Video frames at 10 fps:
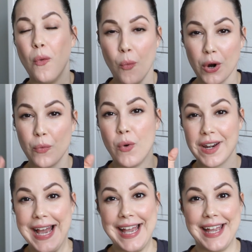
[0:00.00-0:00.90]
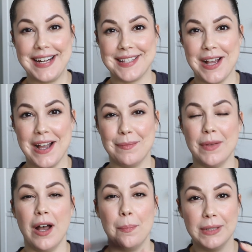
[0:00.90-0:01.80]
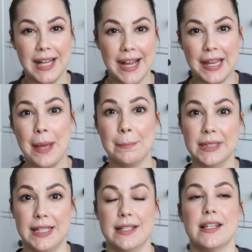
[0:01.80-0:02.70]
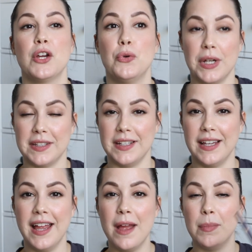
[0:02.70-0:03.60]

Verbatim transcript: work one eye at a time, apply and blend quickly